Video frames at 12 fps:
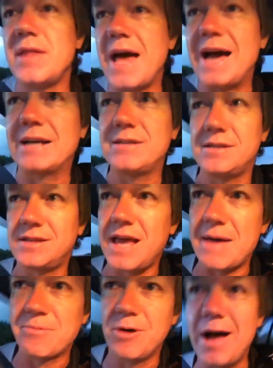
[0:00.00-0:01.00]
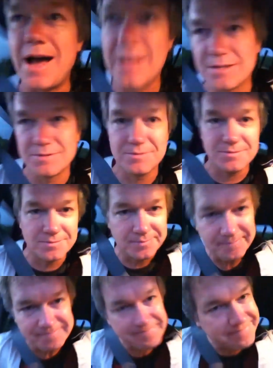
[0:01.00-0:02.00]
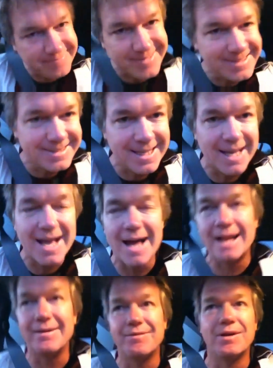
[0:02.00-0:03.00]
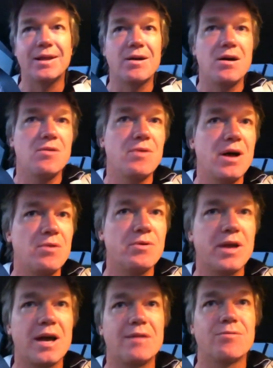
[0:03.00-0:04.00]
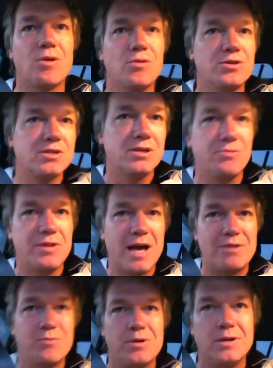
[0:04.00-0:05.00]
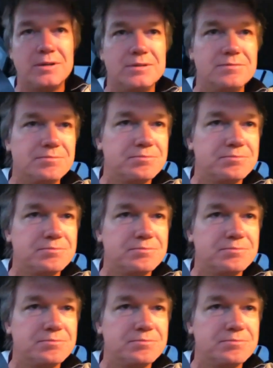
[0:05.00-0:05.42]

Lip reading: Access to Capital Act. Kind of like, oh, well, we kind of rolled this in with that one. And